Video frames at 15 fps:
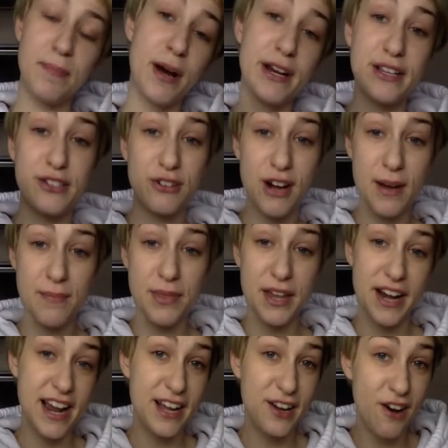body scrub
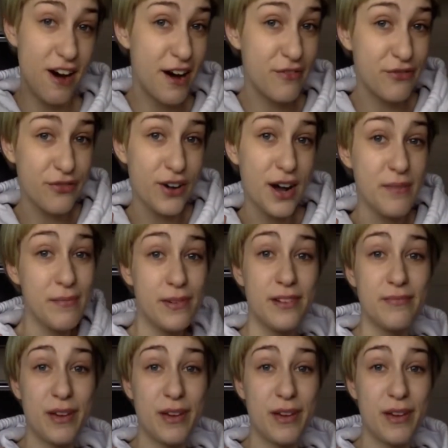that I got from